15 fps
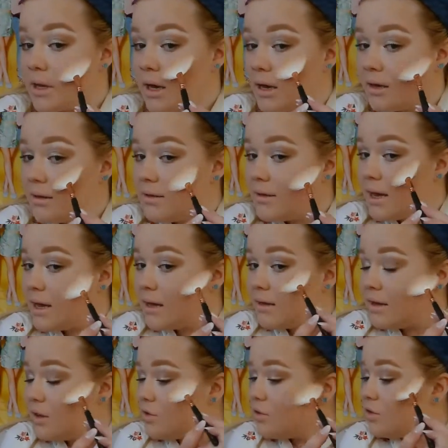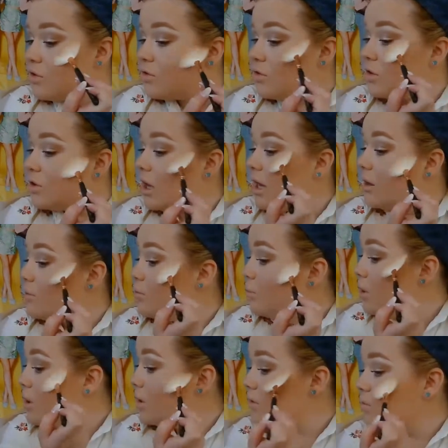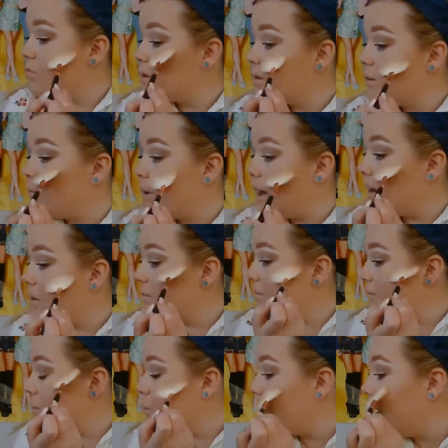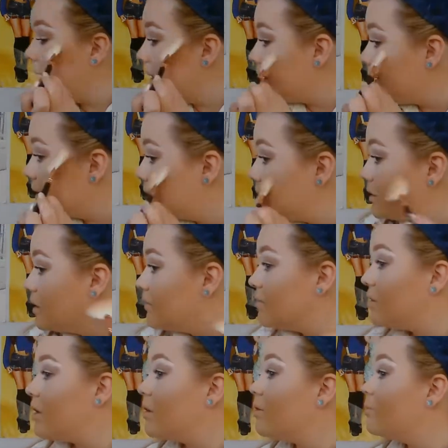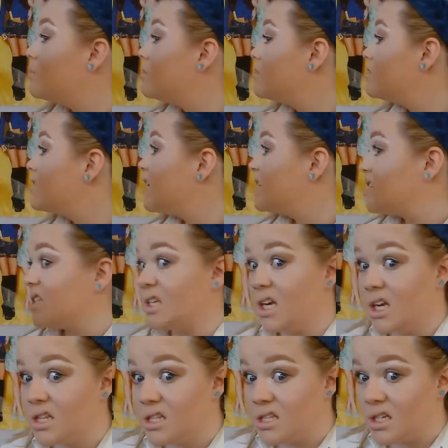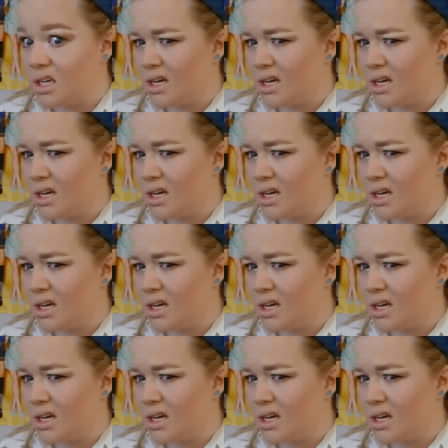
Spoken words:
like I said, it works really well for highlight, even though I can't see it.